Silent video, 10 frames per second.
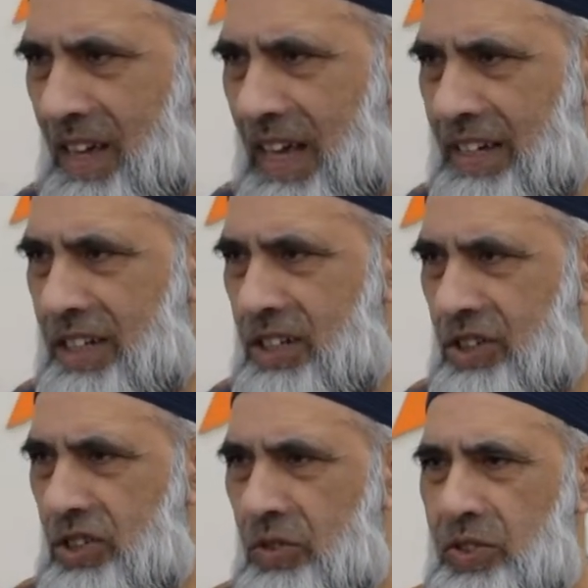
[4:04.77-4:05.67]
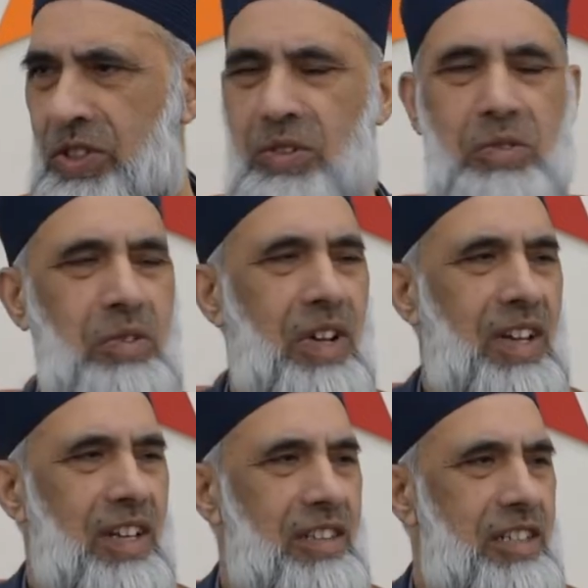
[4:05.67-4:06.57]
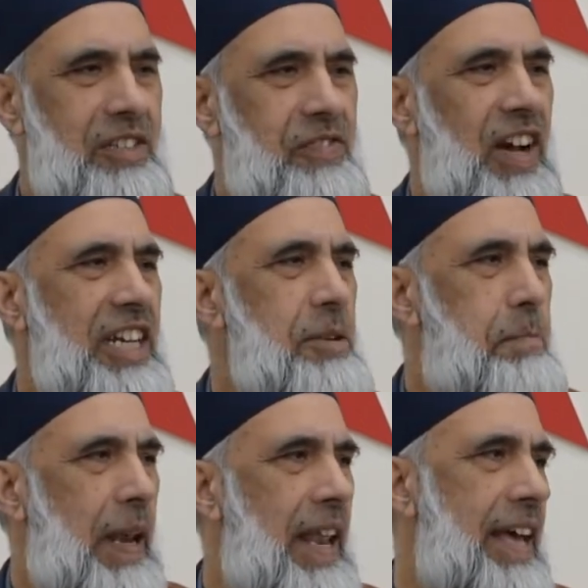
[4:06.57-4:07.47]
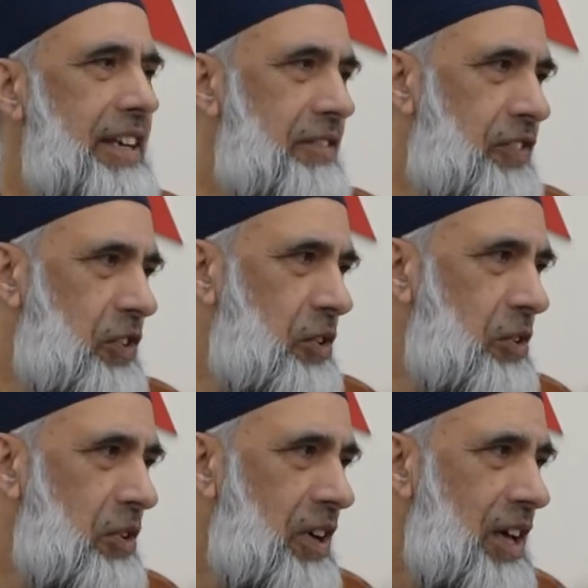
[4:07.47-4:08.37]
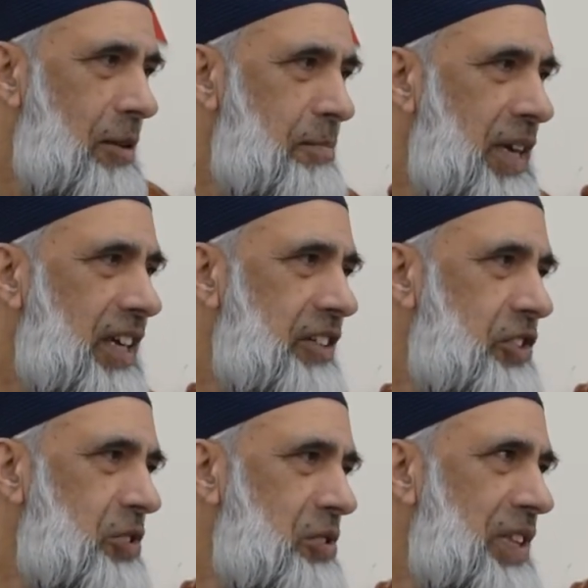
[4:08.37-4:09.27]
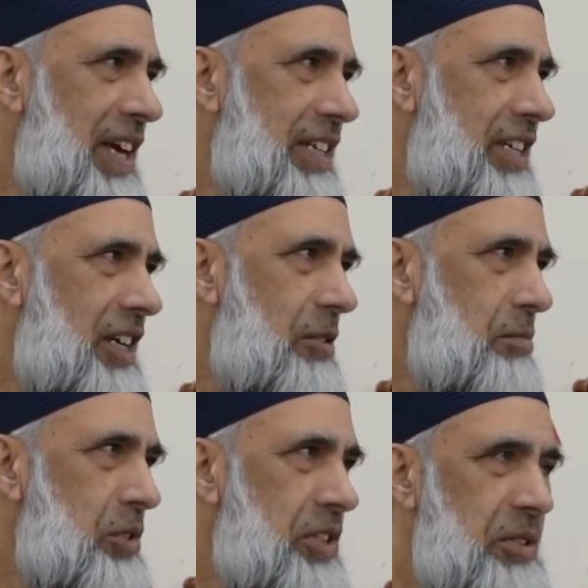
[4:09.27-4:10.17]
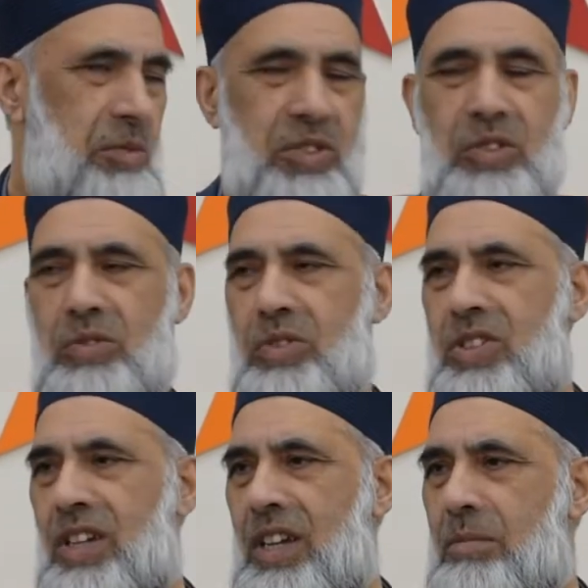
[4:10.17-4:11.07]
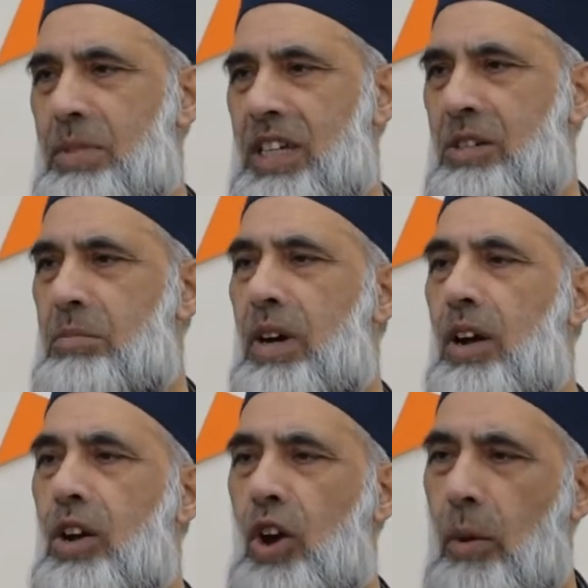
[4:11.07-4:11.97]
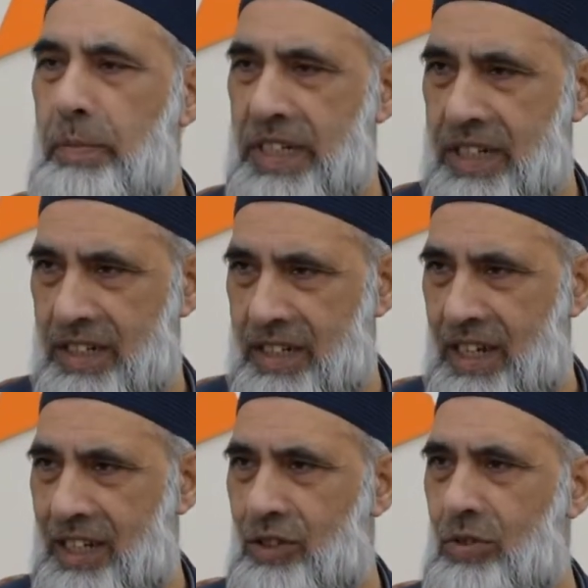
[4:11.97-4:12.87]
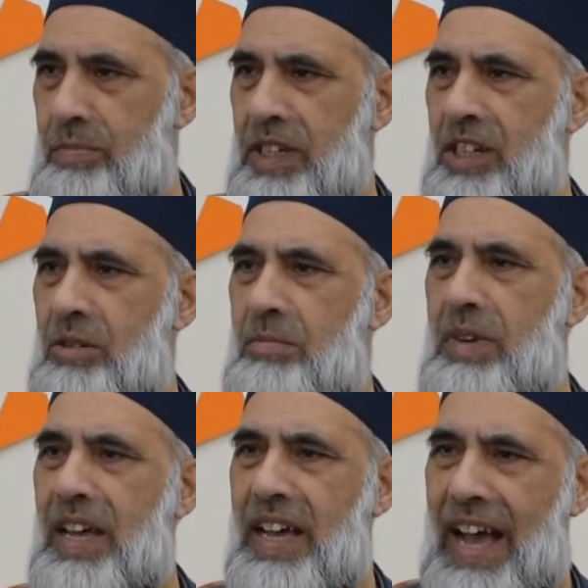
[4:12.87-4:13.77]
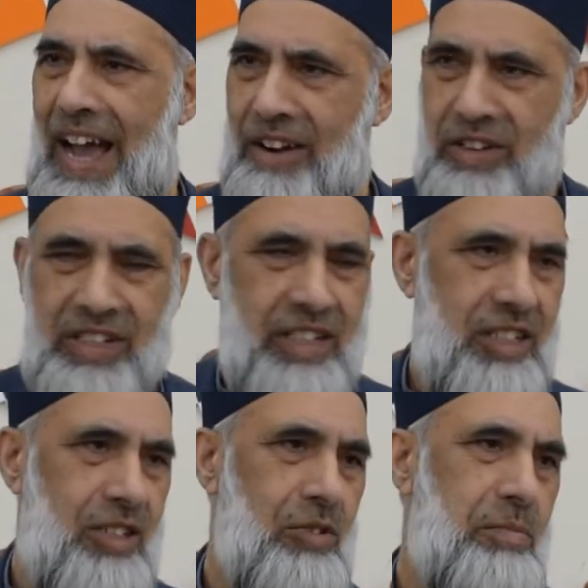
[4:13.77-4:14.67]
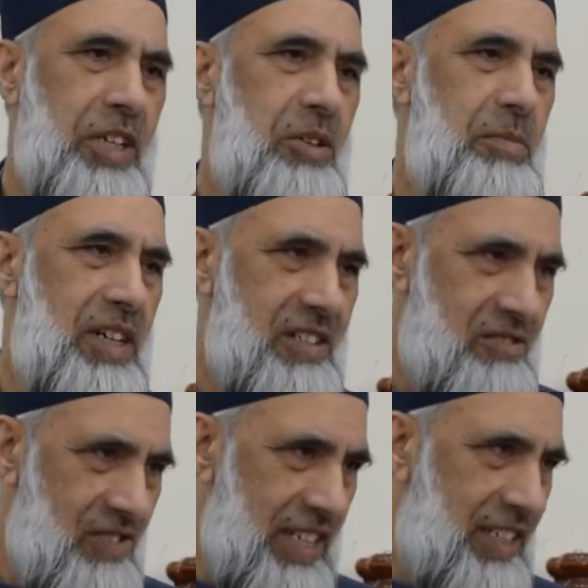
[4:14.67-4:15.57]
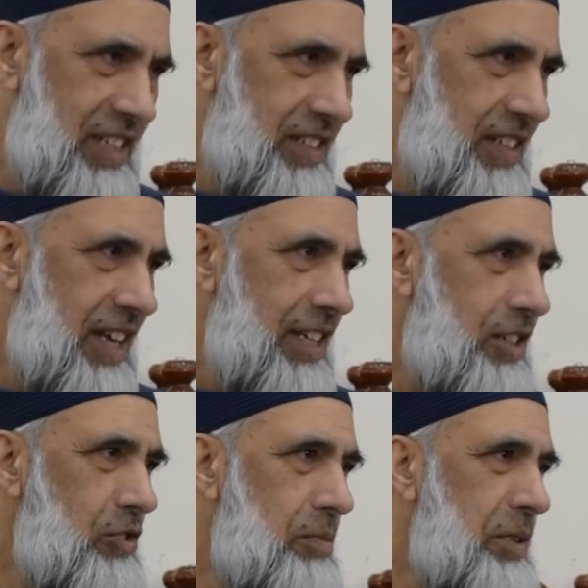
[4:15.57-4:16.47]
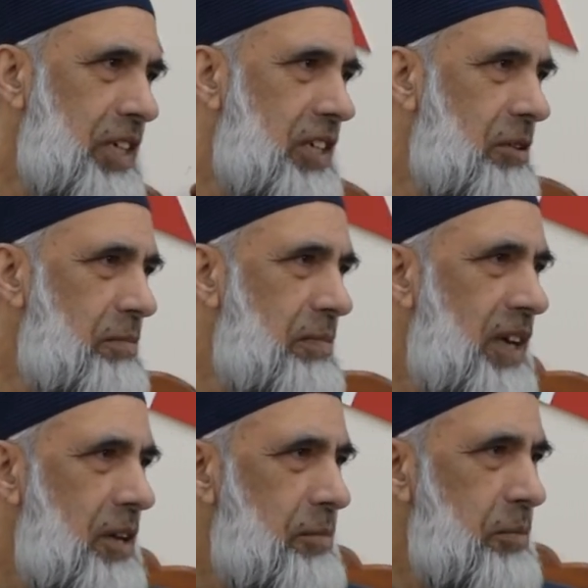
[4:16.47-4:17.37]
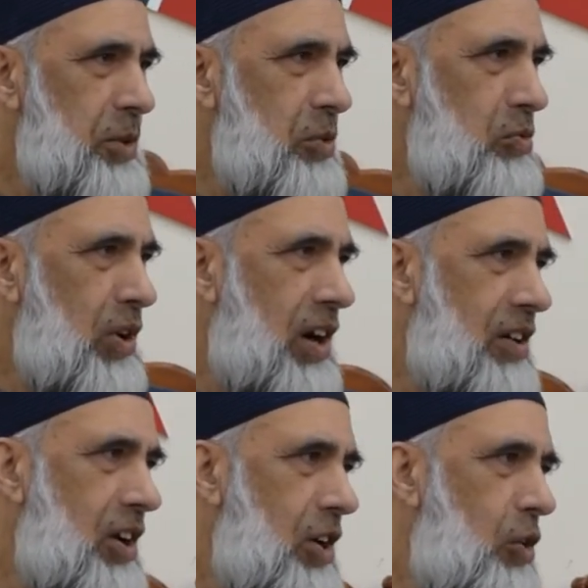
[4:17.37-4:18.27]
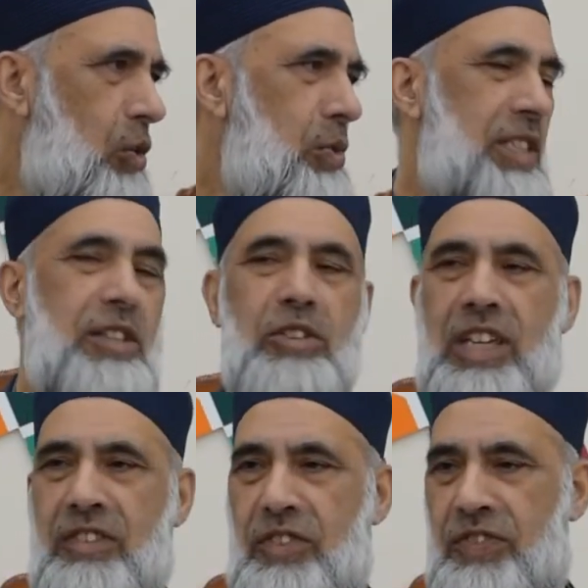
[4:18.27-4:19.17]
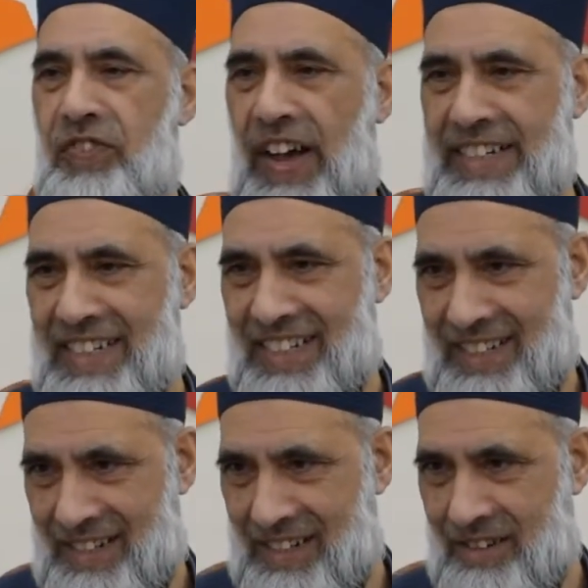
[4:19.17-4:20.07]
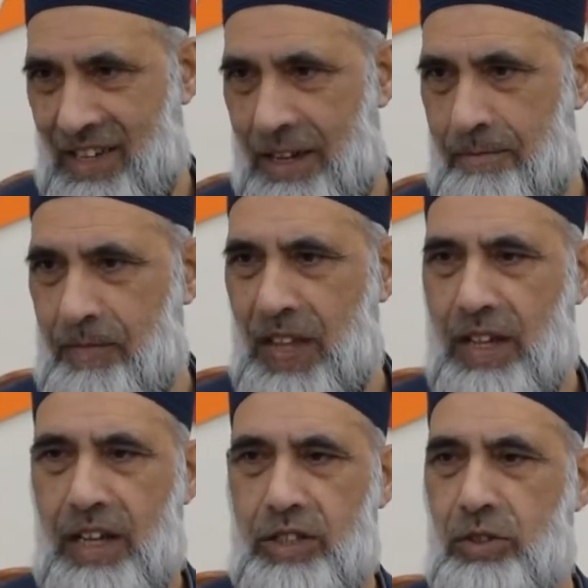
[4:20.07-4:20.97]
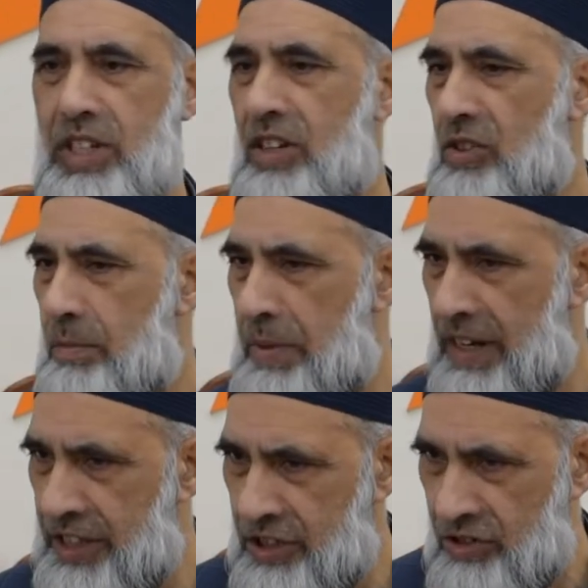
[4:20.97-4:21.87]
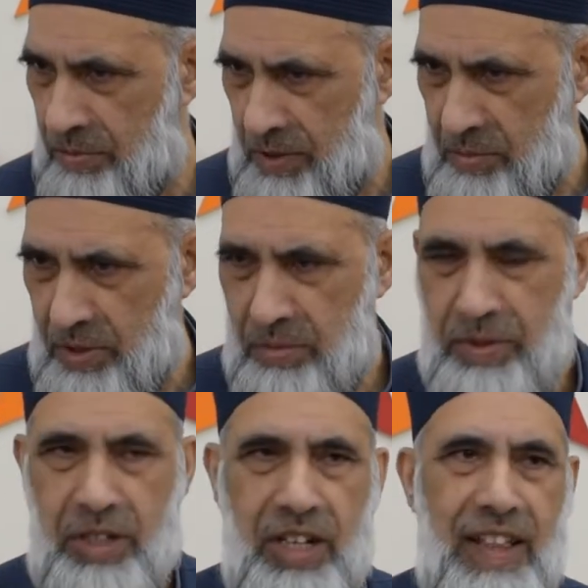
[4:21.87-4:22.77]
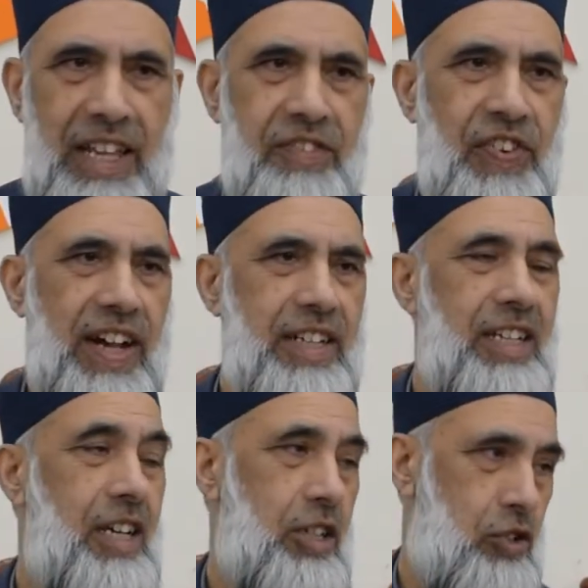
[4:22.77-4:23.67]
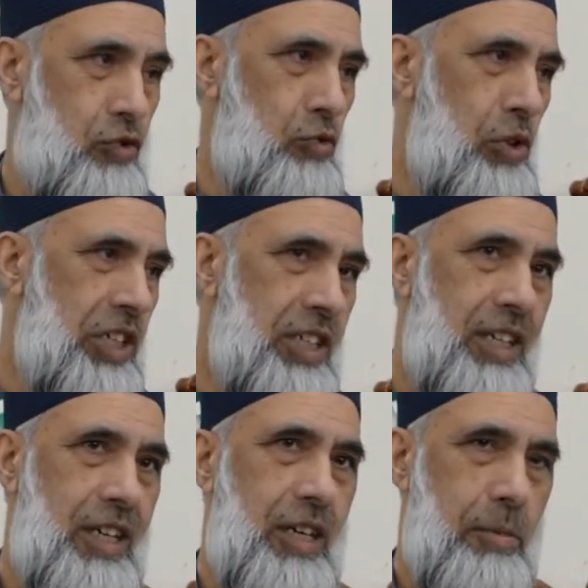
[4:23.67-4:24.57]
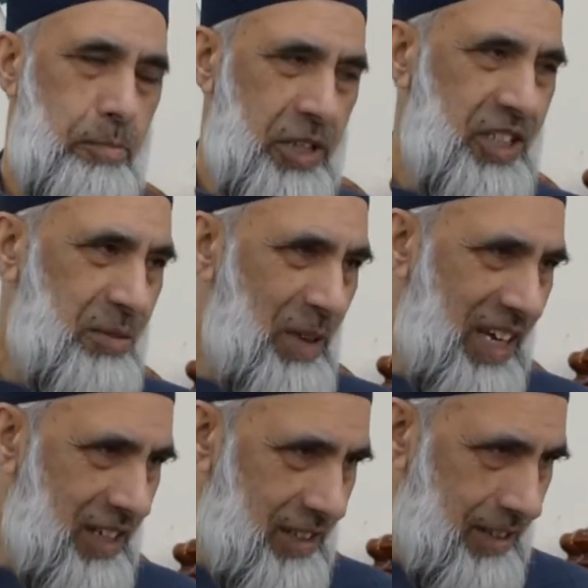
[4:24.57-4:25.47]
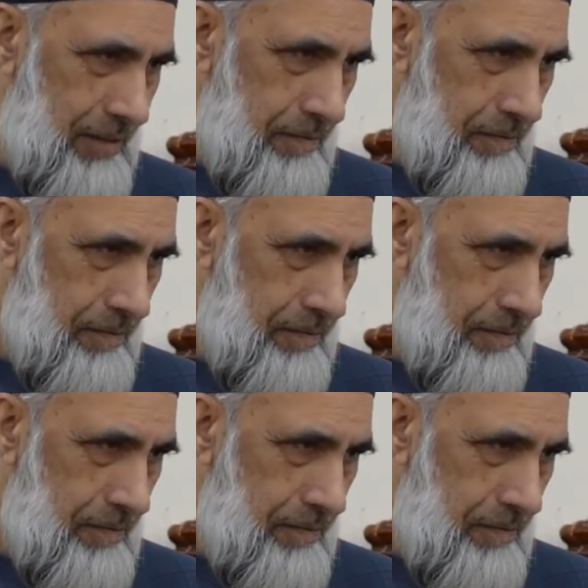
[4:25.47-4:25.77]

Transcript: And it shows you the divine plan for making sure that Muslims don't become combatant, don't become arrogant, don't become aggressors, don't become people who are always looking for fight, okay? So they're not belligerent people, but in fact, truly peacemakers.